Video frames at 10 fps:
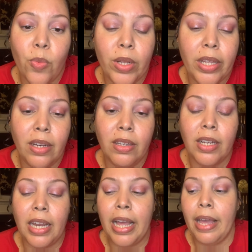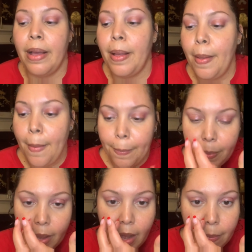what they look like,
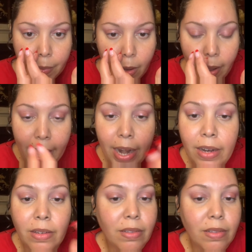go ahead and